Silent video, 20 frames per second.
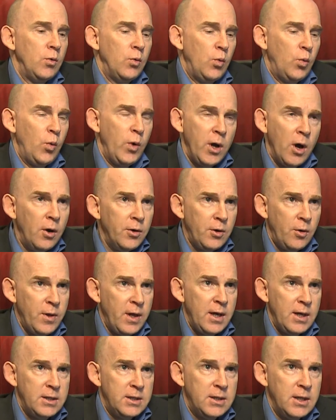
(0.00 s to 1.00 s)
We all know
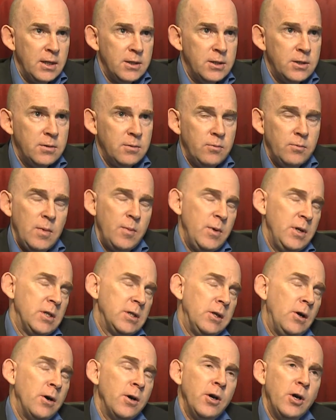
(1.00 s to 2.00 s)
they exist. I mean, as
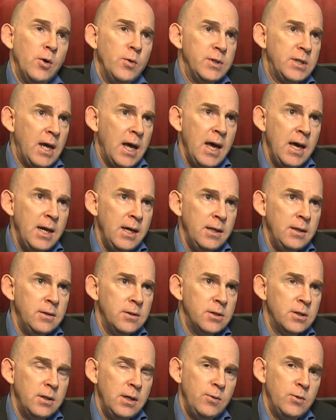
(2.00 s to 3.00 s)
long ago as
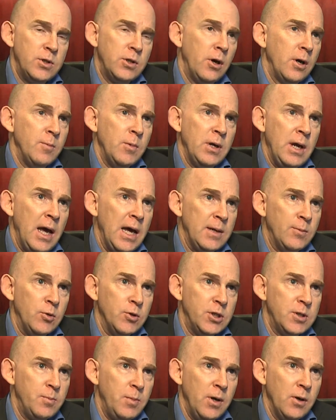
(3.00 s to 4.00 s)
Keynes, he was talking about animal
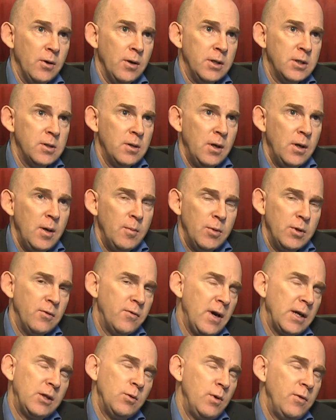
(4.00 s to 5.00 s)
spirits. But the
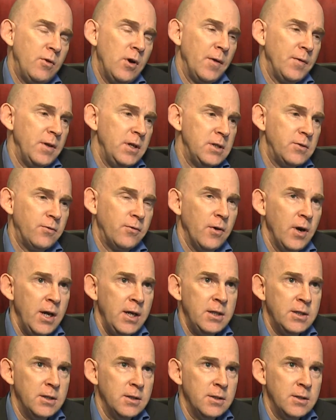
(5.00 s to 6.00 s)
fact that we've got these
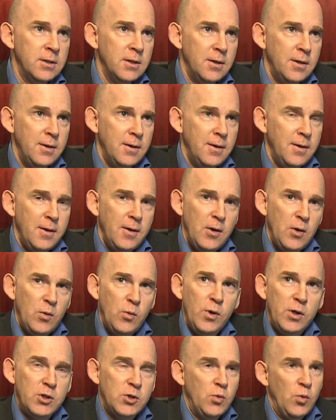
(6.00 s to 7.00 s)
phrases
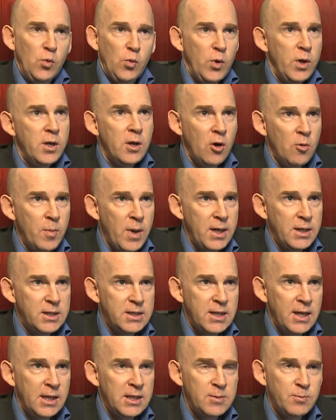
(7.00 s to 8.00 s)
which we know make
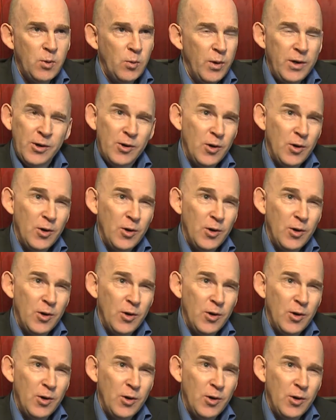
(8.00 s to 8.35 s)
sense, but we don't